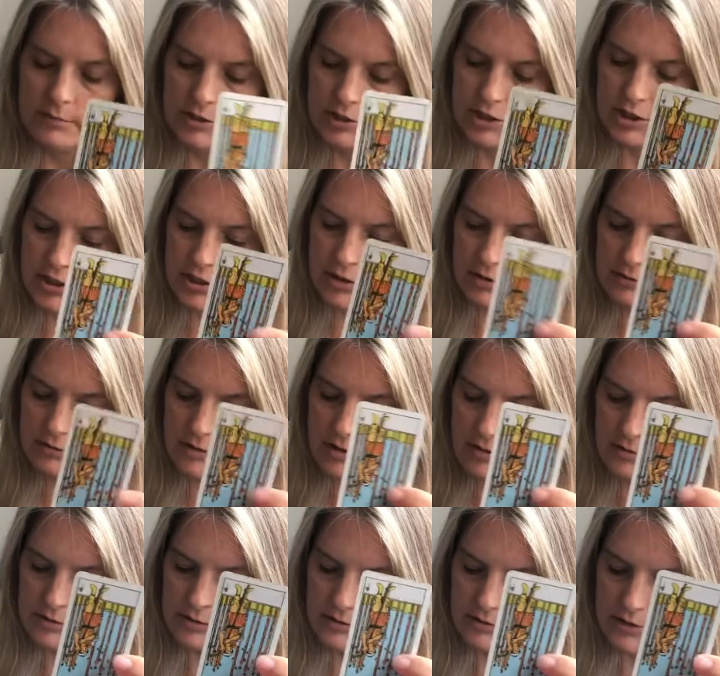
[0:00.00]
but she knows
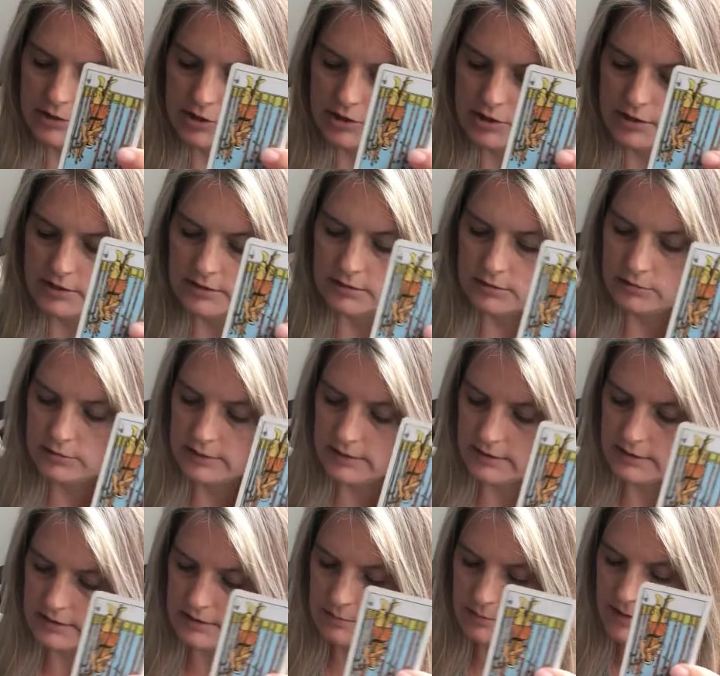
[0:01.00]
also that she's losing
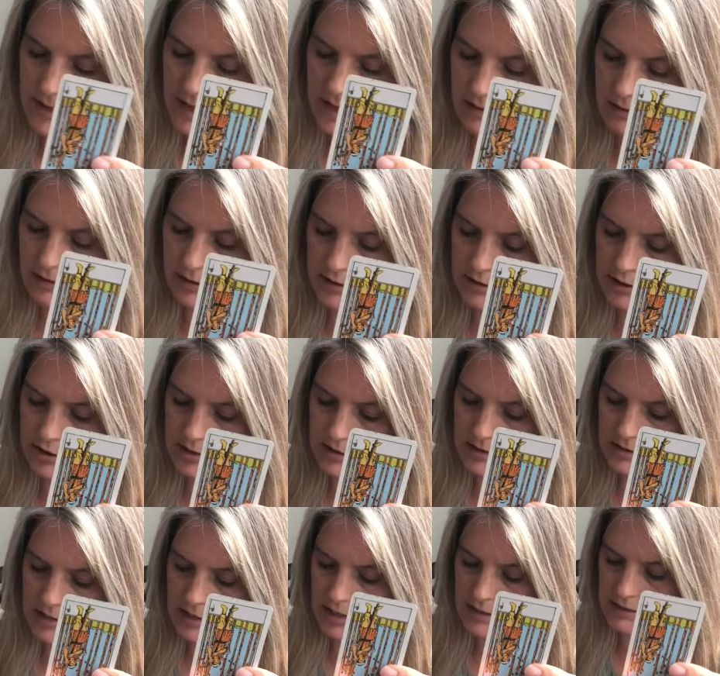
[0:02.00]
this battle and
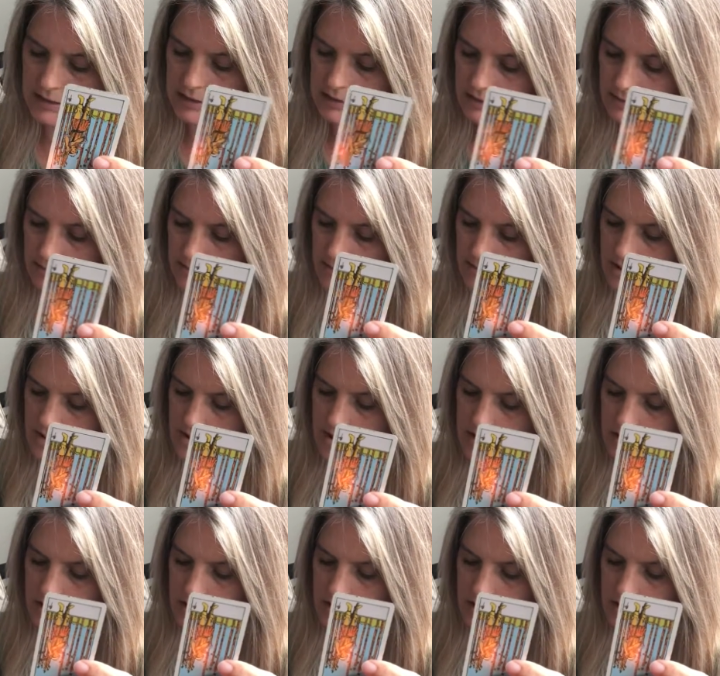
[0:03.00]
she's got some,